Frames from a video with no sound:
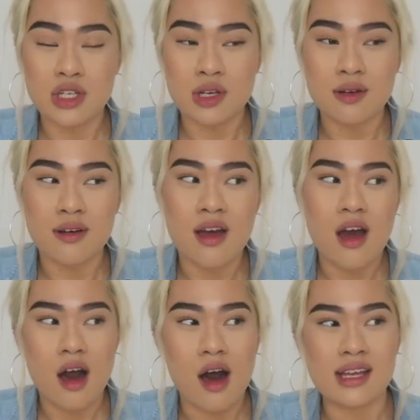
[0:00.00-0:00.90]
do,
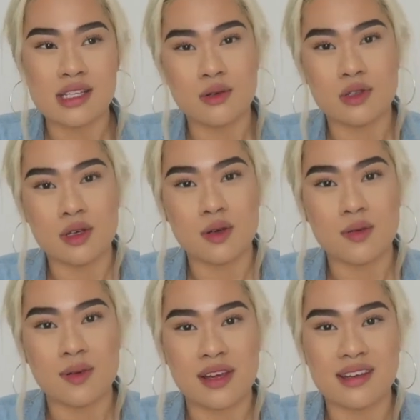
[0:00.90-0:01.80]
I still
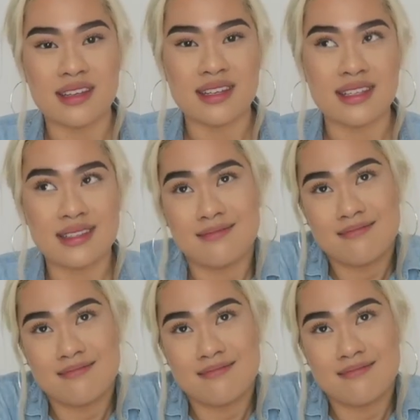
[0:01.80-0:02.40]
do because